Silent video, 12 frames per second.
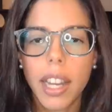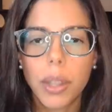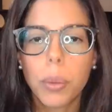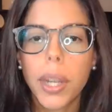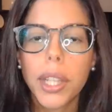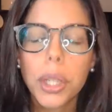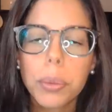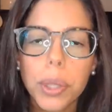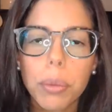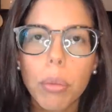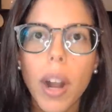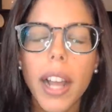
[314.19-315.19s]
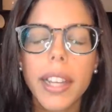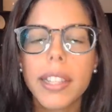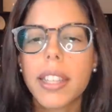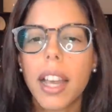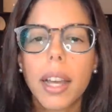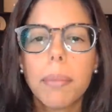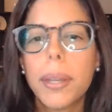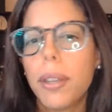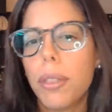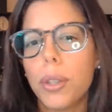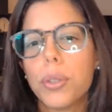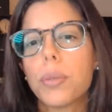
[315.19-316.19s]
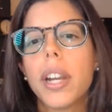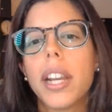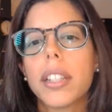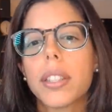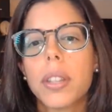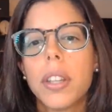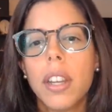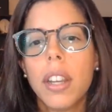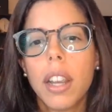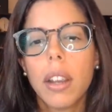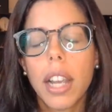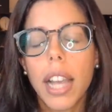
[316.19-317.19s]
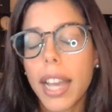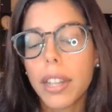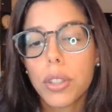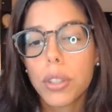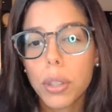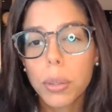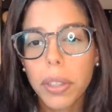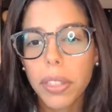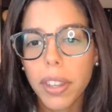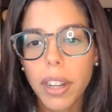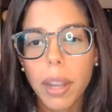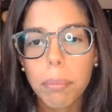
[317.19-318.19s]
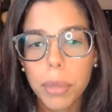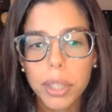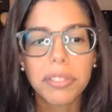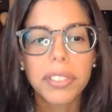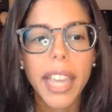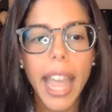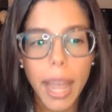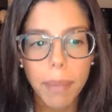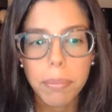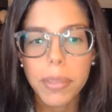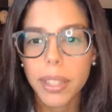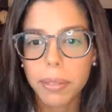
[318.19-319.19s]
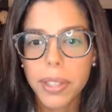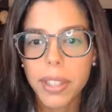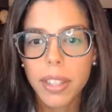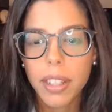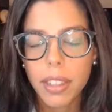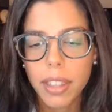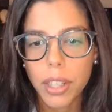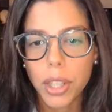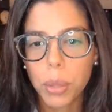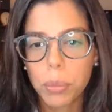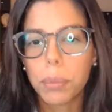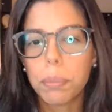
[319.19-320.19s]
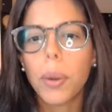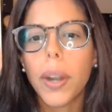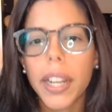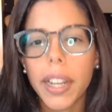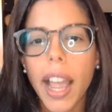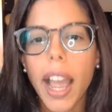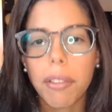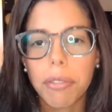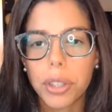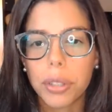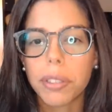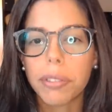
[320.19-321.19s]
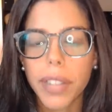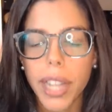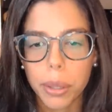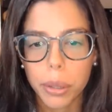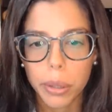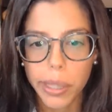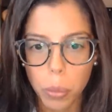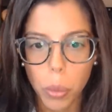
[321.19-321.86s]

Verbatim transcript: the way you would rise up in those ranks had to do with the number of captives that you would bring after a flowering